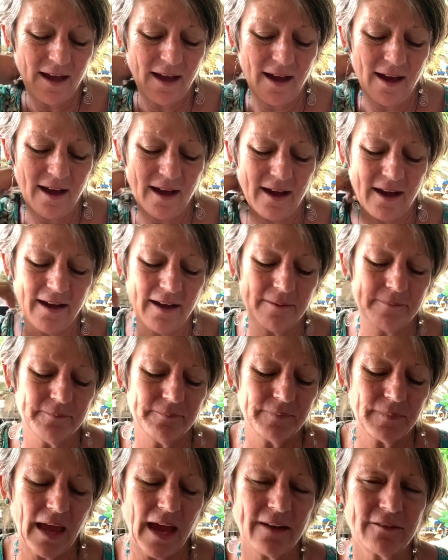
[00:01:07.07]

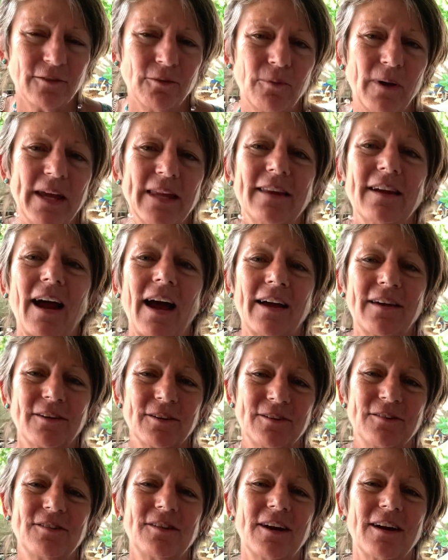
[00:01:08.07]
as a way that I
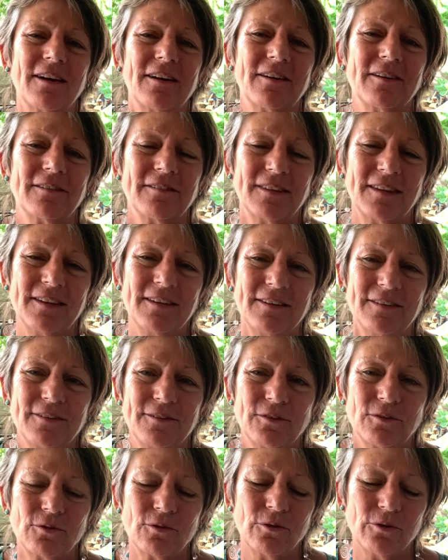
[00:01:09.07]
could share these
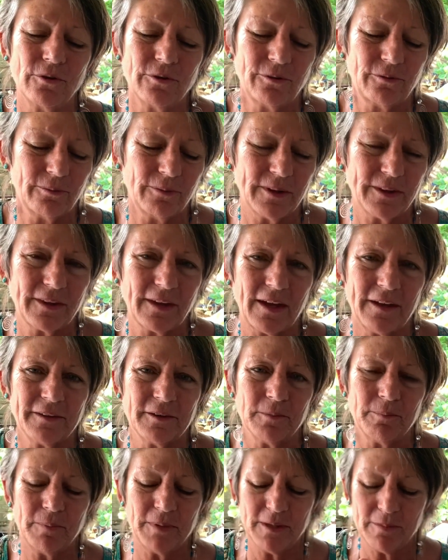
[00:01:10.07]
tools with
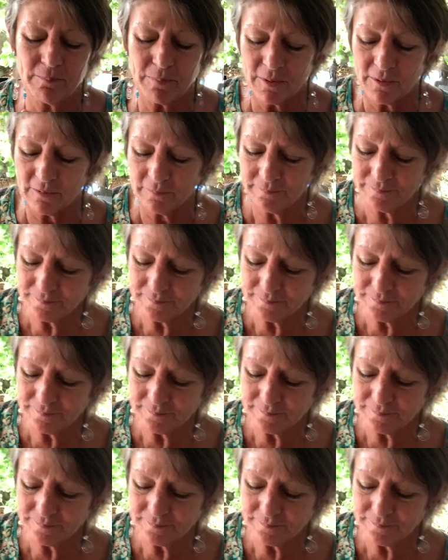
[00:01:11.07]
other people.